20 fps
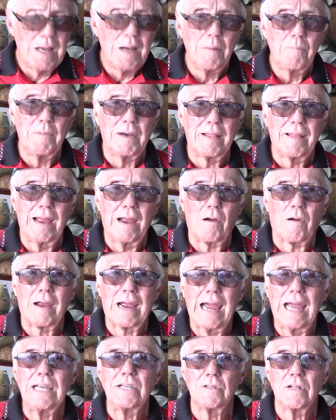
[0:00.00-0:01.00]
But they are
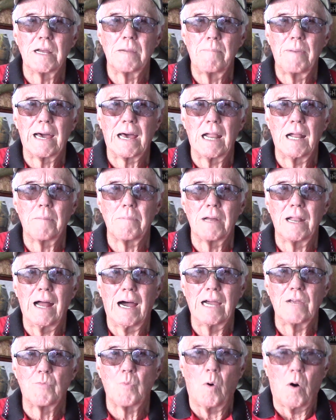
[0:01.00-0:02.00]
occasionally picking up a
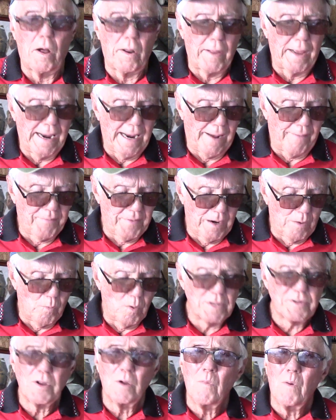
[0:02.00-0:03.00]
nice walleye out there.
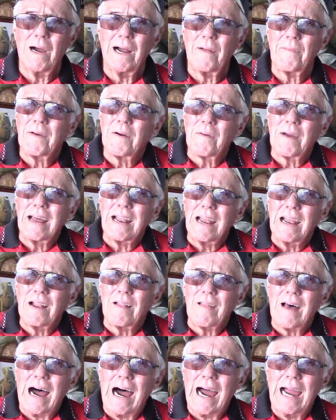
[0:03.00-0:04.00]
Once in a while they'll get into
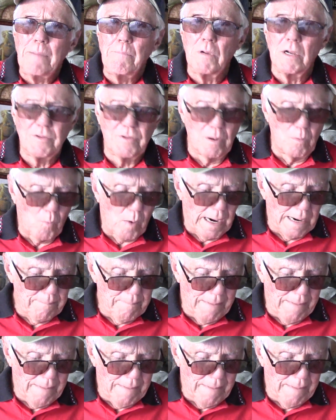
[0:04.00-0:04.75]
the hybrids and white